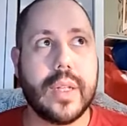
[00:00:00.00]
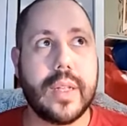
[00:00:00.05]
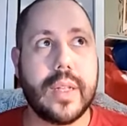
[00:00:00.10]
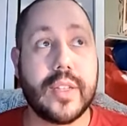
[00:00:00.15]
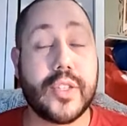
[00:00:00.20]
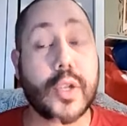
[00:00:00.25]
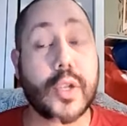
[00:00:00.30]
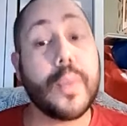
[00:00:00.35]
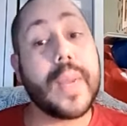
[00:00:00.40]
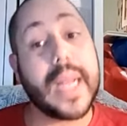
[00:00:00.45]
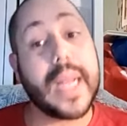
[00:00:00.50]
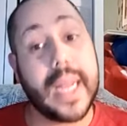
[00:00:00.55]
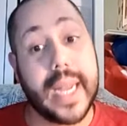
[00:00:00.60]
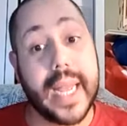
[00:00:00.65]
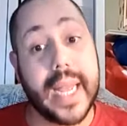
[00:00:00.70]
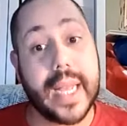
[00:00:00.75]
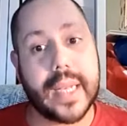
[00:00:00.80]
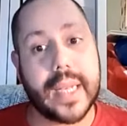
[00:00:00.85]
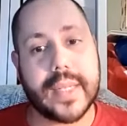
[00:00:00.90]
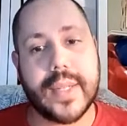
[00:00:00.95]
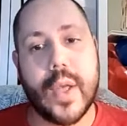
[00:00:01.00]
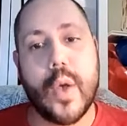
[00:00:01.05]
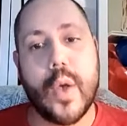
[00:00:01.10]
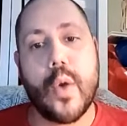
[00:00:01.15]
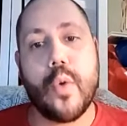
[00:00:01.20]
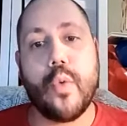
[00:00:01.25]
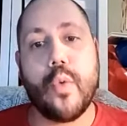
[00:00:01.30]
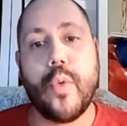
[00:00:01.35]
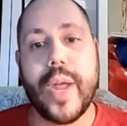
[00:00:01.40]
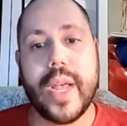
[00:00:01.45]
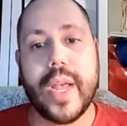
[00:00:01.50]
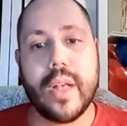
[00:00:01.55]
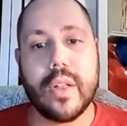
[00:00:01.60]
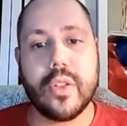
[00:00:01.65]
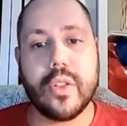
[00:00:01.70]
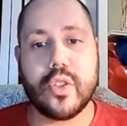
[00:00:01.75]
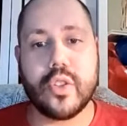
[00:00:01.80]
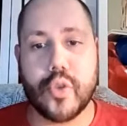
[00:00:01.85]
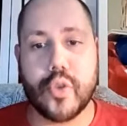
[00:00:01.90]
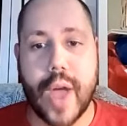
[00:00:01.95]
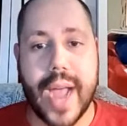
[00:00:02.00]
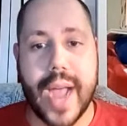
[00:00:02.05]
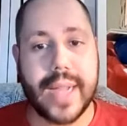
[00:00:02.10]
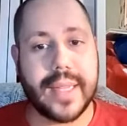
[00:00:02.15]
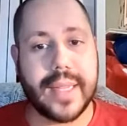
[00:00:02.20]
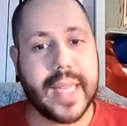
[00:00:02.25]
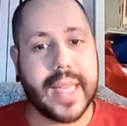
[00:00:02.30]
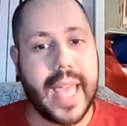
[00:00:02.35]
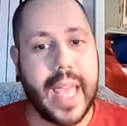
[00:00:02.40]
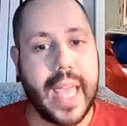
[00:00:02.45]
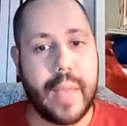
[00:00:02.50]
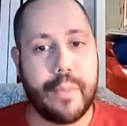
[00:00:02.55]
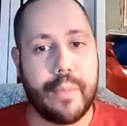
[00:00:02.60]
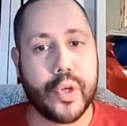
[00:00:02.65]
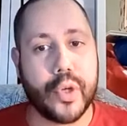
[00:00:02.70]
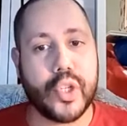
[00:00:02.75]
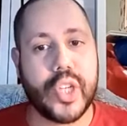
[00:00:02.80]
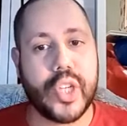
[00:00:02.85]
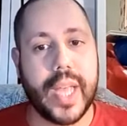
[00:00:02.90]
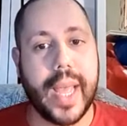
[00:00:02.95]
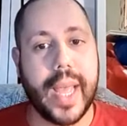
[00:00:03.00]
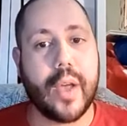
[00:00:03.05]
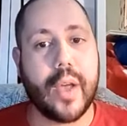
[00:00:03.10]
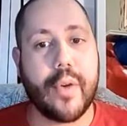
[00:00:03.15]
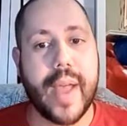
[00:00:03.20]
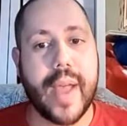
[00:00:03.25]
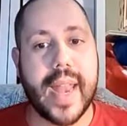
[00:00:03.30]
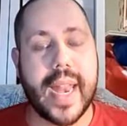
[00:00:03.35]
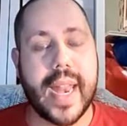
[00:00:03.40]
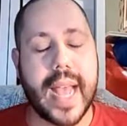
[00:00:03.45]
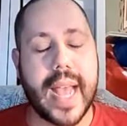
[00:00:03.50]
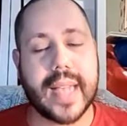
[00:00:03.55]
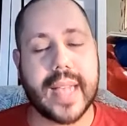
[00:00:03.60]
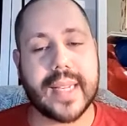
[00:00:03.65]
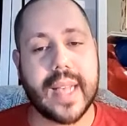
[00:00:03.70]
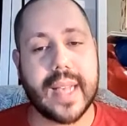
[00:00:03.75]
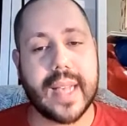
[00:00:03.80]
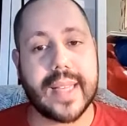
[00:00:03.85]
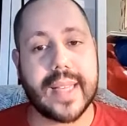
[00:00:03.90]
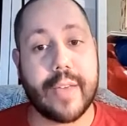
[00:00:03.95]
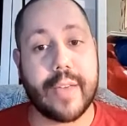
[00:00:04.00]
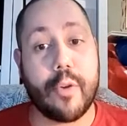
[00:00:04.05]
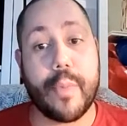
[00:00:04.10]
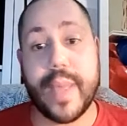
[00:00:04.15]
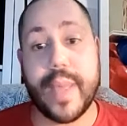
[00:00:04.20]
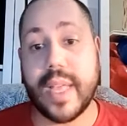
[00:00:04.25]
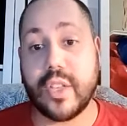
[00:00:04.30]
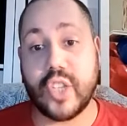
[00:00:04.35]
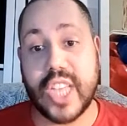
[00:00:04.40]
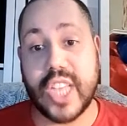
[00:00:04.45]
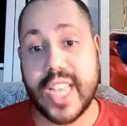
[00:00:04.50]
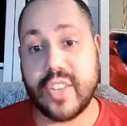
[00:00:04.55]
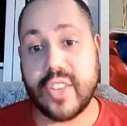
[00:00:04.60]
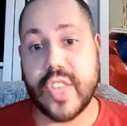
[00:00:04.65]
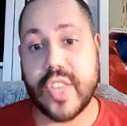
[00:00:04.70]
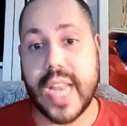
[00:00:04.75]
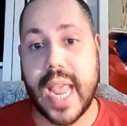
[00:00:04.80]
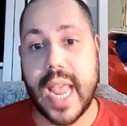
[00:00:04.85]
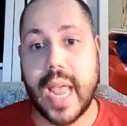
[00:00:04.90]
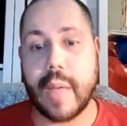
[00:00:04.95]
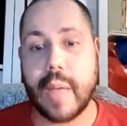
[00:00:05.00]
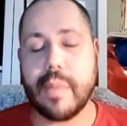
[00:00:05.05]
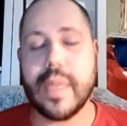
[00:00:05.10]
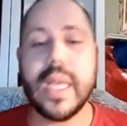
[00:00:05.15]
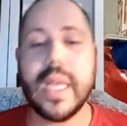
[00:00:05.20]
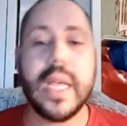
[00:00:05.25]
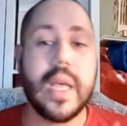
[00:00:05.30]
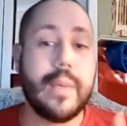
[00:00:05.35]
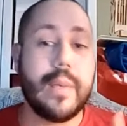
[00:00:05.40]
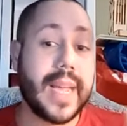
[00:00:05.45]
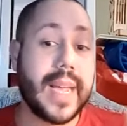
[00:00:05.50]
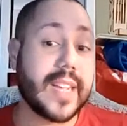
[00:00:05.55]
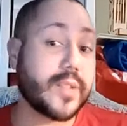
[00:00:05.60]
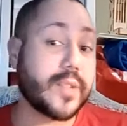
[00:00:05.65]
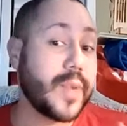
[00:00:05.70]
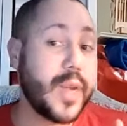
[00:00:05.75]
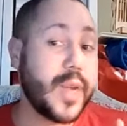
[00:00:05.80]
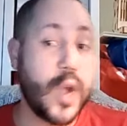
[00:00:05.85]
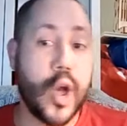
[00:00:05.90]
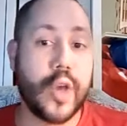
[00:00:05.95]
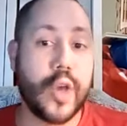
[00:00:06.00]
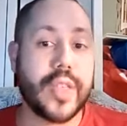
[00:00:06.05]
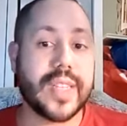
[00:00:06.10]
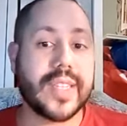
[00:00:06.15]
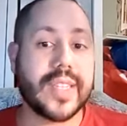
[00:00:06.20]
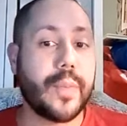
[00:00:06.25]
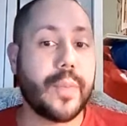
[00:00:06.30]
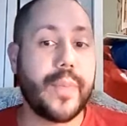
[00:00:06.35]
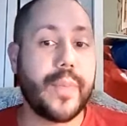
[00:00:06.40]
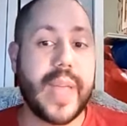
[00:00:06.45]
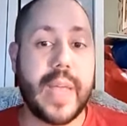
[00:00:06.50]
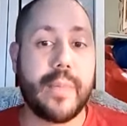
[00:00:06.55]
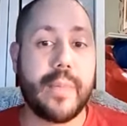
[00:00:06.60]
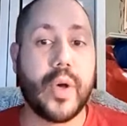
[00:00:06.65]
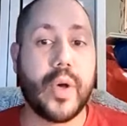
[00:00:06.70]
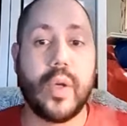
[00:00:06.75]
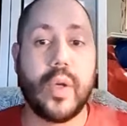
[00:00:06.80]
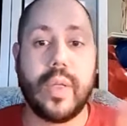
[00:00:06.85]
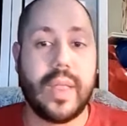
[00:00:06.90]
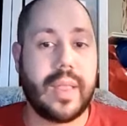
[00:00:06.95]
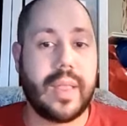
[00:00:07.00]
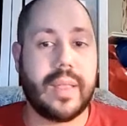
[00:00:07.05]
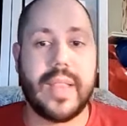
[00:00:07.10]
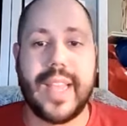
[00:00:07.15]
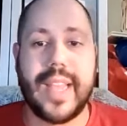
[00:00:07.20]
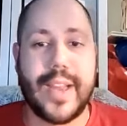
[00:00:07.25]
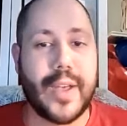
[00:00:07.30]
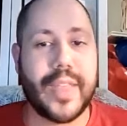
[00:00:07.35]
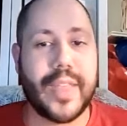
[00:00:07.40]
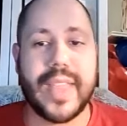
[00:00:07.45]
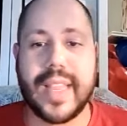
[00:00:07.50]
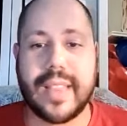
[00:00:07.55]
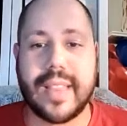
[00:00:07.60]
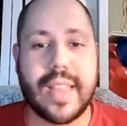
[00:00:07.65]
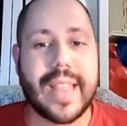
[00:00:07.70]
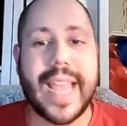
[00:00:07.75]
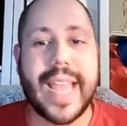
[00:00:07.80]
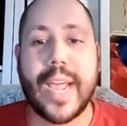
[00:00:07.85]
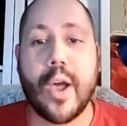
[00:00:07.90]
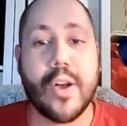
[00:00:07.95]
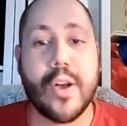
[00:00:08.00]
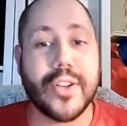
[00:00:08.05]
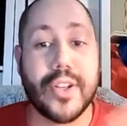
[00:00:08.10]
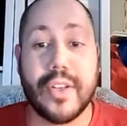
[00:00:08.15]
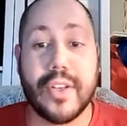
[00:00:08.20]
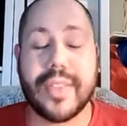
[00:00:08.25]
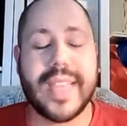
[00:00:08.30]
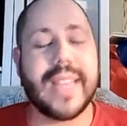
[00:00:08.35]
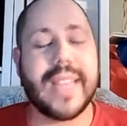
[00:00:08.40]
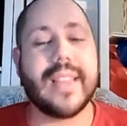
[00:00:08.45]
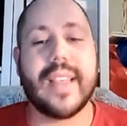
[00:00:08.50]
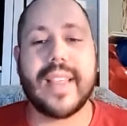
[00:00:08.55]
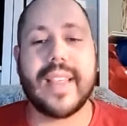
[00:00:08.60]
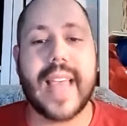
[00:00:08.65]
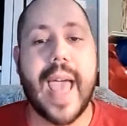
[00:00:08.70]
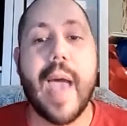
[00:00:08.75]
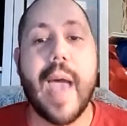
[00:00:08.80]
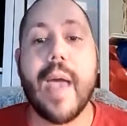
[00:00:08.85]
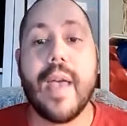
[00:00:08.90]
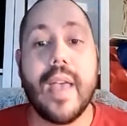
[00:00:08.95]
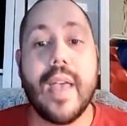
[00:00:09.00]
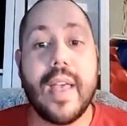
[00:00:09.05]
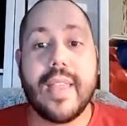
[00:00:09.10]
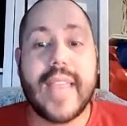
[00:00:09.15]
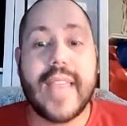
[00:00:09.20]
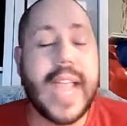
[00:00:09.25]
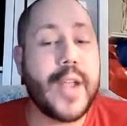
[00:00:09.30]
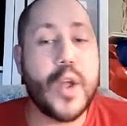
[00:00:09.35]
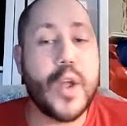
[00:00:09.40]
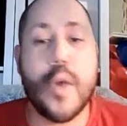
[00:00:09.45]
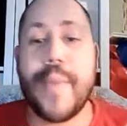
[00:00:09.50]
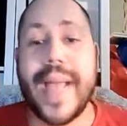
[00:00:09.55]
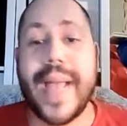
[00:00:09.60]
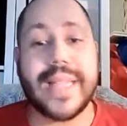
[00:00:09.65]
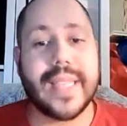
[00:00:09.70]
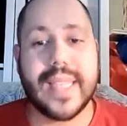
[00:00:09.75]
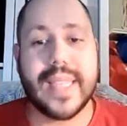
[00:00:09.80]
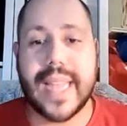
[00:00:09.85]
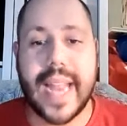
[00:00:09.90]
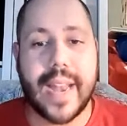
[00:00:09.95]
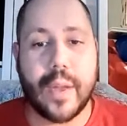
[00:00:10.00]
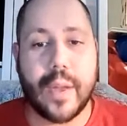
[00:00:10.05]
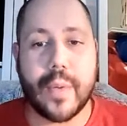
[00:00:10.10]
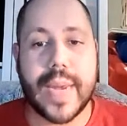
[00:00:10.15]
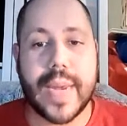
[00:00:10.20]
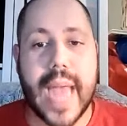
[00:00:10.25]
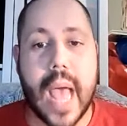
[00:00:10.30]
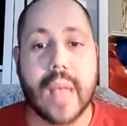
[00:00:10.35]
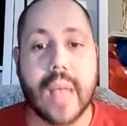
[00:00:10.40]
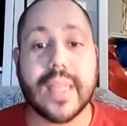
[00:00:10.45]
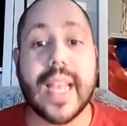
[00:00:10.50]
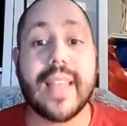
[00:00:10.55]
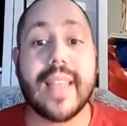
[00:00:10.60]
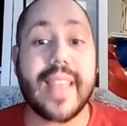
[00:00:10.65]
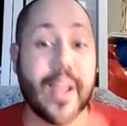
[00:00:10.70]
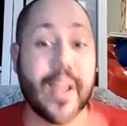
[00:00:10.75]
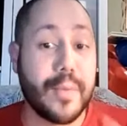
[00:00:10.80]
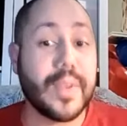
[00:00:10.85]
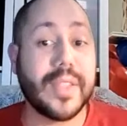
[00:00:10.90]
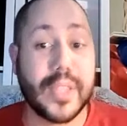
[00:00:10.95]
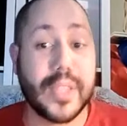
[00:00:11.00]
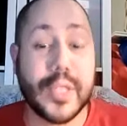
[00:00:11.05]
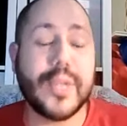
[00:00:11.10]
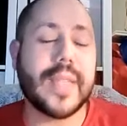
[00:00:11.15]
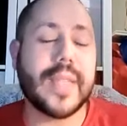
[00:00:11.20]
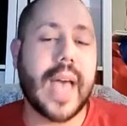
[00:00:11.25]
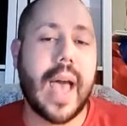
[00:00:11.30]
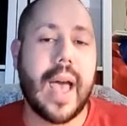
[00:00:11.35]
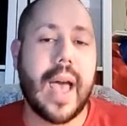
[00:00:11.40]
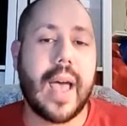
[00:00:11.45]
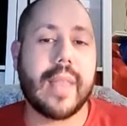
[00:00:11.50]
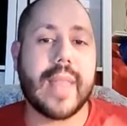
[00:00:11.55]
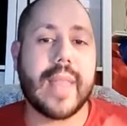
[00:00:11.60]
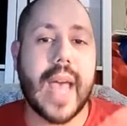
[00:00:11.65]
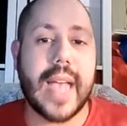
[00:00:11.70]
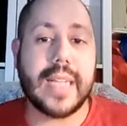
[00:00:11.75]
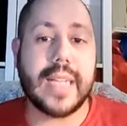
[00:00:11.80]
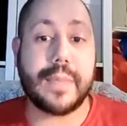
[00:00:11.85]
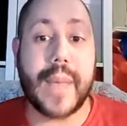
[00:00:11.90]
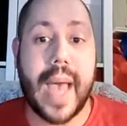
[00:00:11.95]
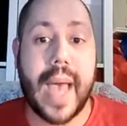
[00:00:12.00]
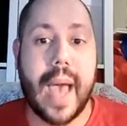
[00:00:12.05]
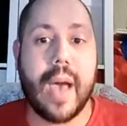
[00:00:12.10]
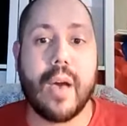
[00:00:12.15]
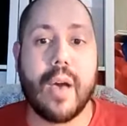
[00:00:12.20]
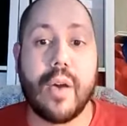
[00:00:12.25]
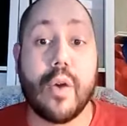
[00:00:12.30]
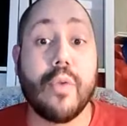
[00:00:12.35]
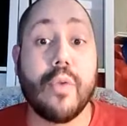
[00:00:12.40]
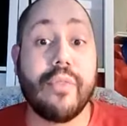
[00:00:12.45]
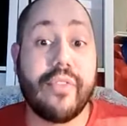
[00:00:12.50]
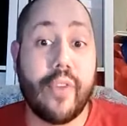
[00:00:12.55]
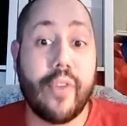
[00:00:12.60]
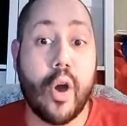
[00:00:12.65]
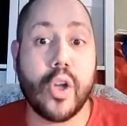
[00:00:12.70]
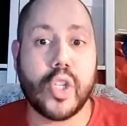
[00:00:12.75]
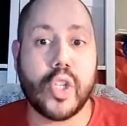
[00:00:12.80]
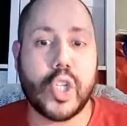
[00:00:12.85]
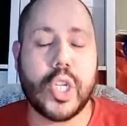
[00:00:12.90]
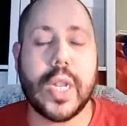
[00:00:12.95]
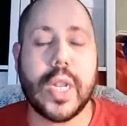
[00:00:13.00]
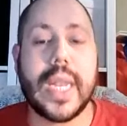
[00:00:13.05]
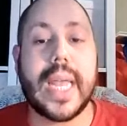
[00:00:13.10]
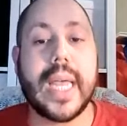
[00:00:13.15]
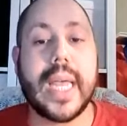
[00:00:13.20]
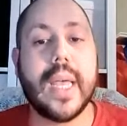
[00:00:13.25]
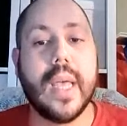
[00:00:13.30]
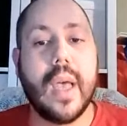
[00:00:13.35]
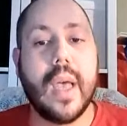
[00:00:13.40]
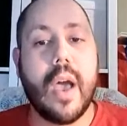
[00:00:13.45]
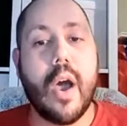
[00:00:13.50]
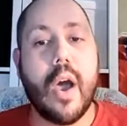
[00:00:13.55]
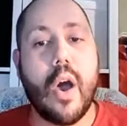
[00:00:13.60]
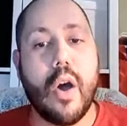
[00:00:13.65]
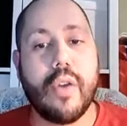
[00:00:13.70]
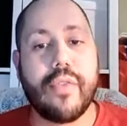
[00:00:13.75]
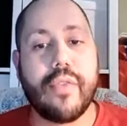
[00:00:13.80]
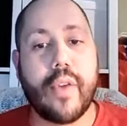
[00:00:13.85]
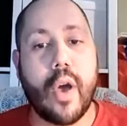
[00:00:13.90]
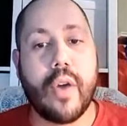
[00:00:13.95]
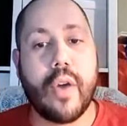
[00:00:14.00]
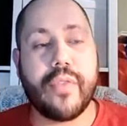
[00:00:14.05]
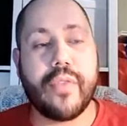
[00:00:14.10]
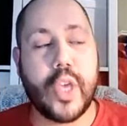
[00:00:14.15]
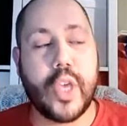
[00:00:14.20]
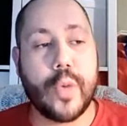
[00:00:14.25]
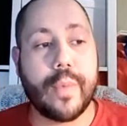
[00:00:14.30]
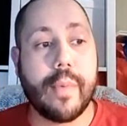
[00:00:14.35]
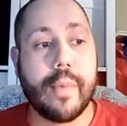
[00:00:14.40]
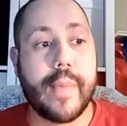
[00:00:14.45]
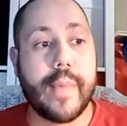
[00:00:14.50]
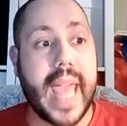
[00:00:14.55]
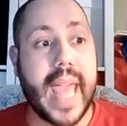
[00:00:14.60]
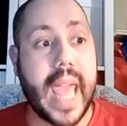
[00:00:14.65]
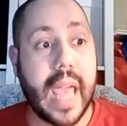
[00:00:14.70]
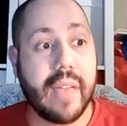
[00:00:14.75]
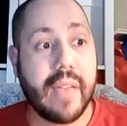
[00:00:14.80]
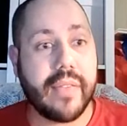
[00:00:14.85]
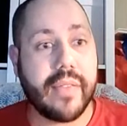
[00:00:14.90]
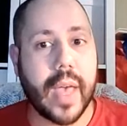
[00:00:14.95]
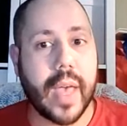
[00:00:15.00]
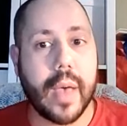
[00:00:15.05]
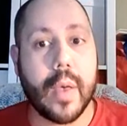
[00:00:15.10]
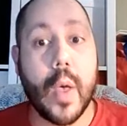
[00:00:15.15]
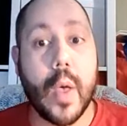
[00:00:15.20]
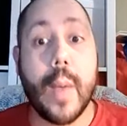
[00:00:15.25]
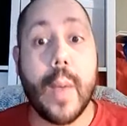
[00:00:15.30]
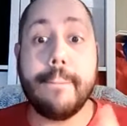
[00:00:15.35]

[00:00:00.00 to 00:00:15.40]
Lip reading: some clinics will try to keep pushing graded exercise therapy and change the name, because we know that some people, think that they're God or think that they know better than anyone else, and they will do that, and that is part, unfortunately, of human behaviour.